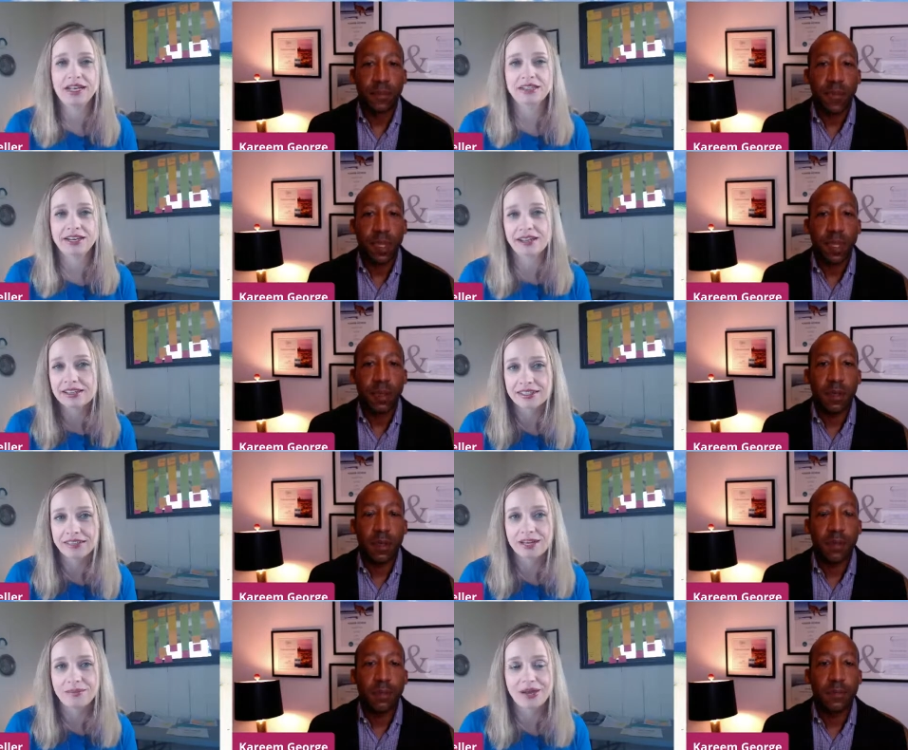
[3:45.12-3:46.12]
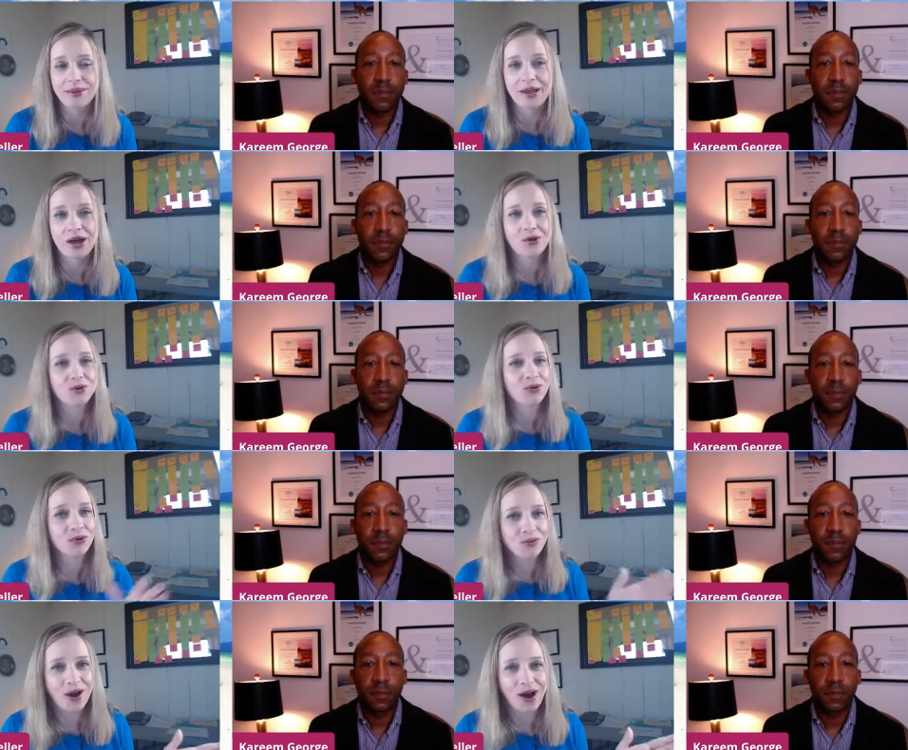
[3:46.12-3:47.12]
Speaker 1: minutes, tell us a little bit about who
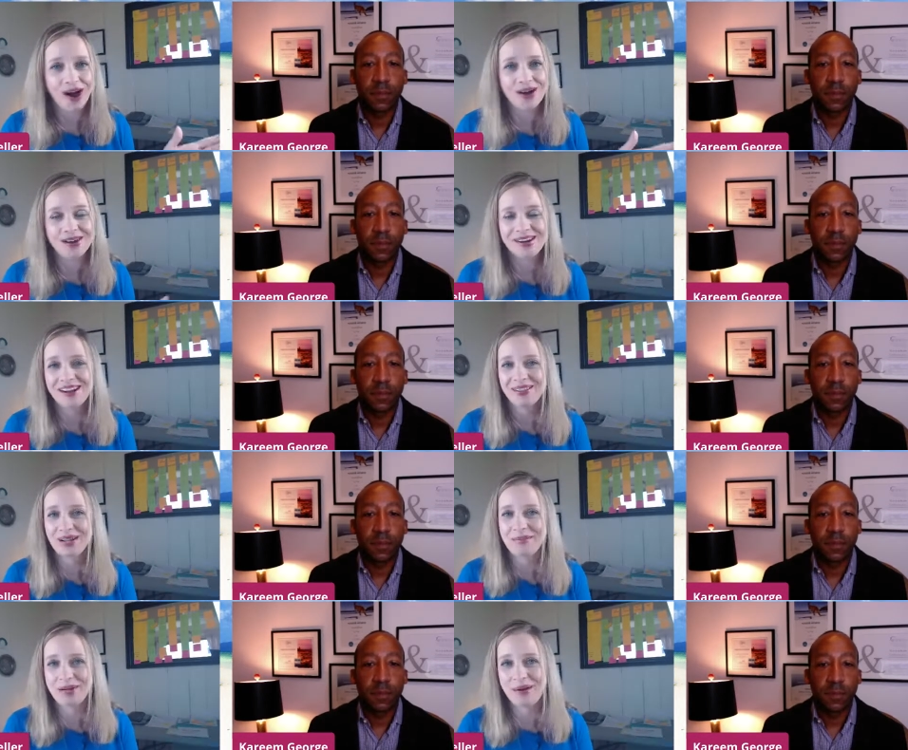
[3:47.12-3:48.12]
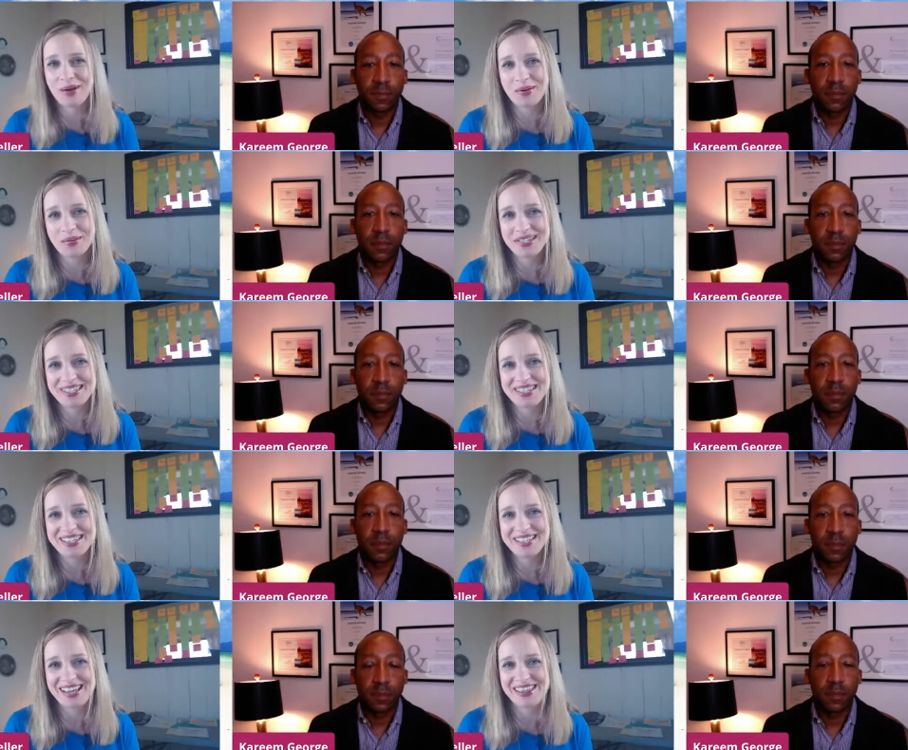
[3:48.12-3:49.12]
you are, a little bit about your
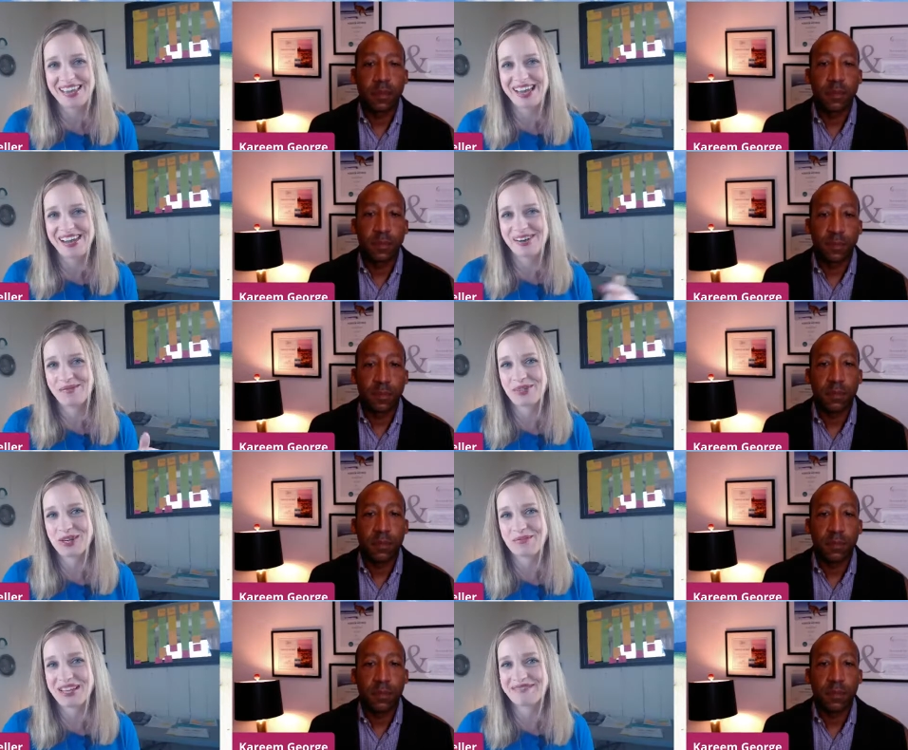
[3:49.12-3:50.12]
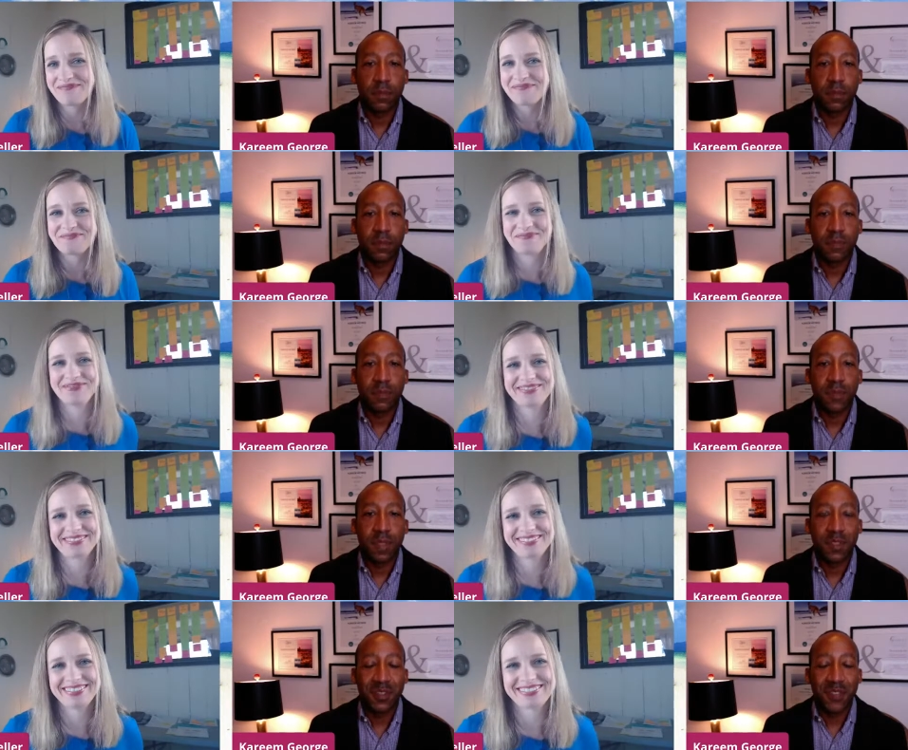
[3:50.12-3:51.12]
business, and then we'll jump in.
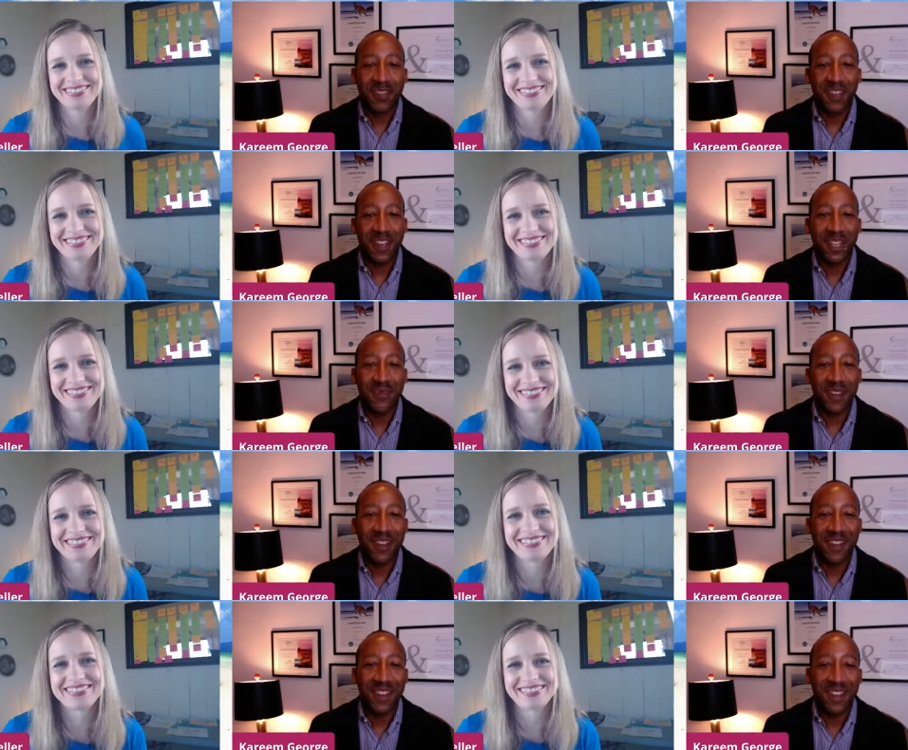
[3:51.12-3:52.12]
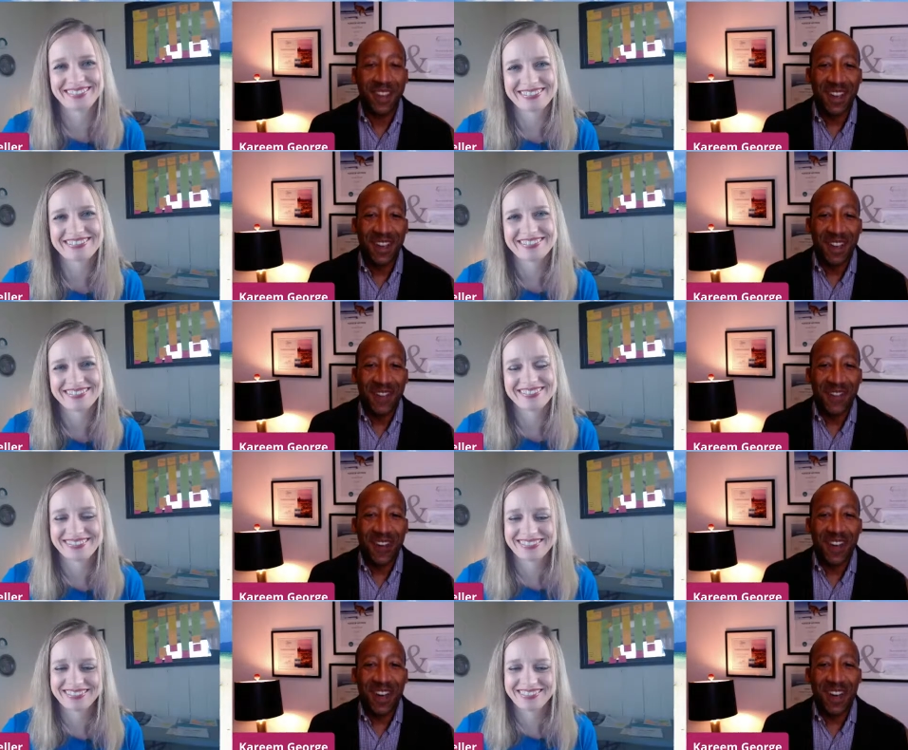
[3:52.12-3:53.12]
Speaker 2: Sure. Thanks, Brenda.
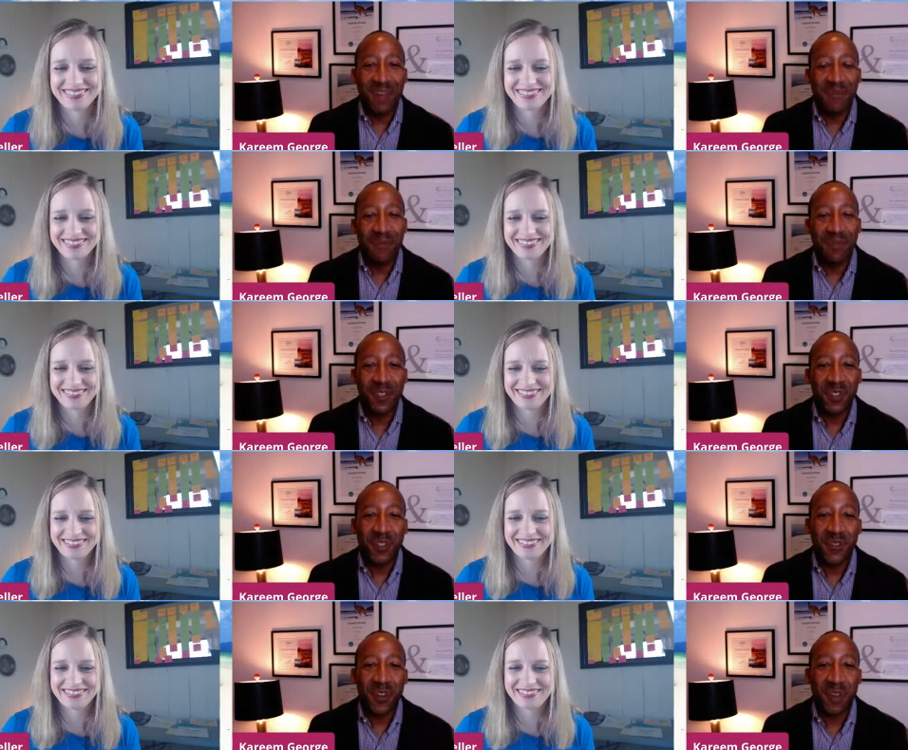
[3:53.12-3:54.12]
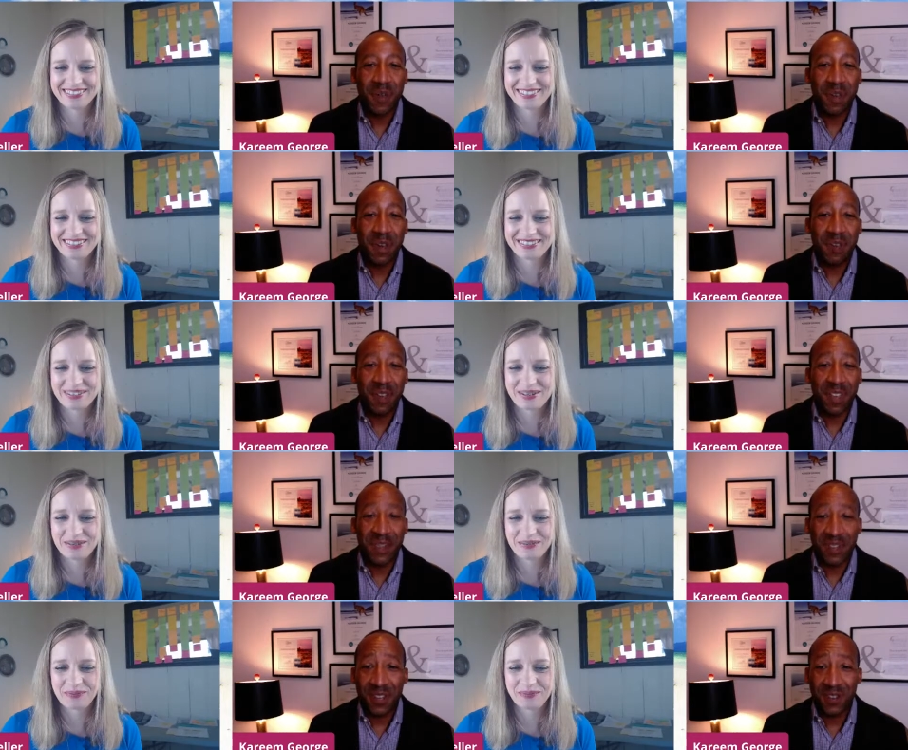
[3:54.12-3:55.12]
Well, I moved to Detroit about
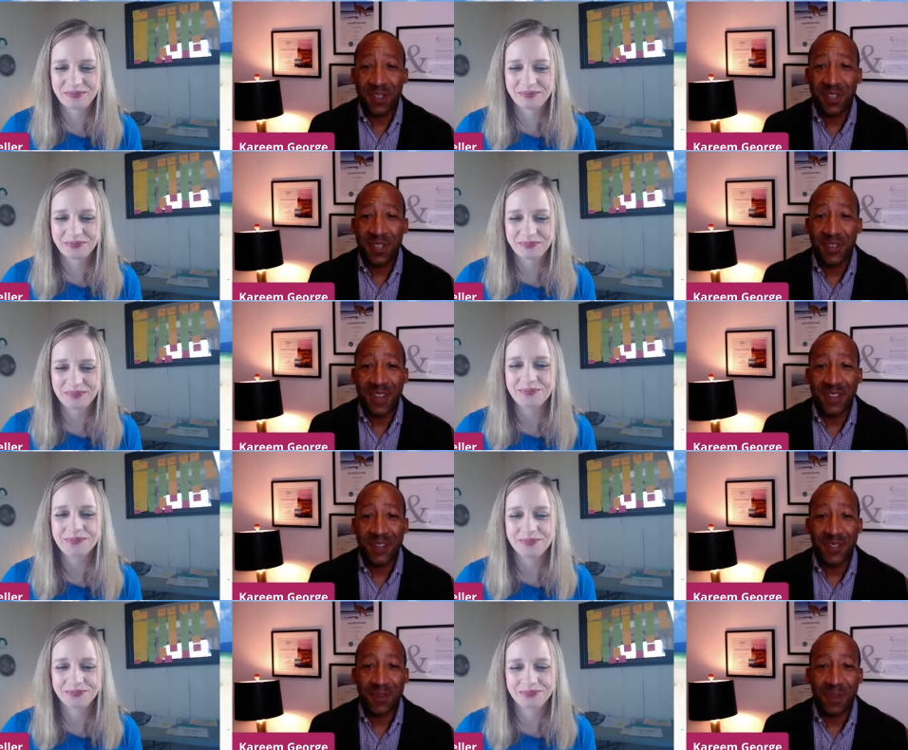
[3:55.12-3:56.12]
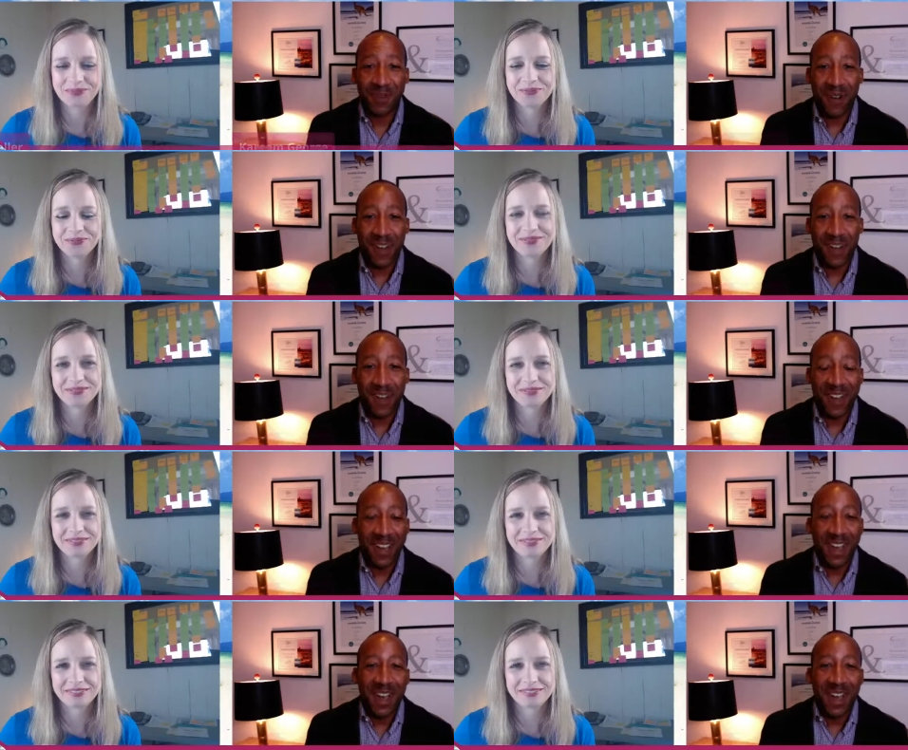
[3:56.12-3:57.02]
11 years ago now, so it's been a while.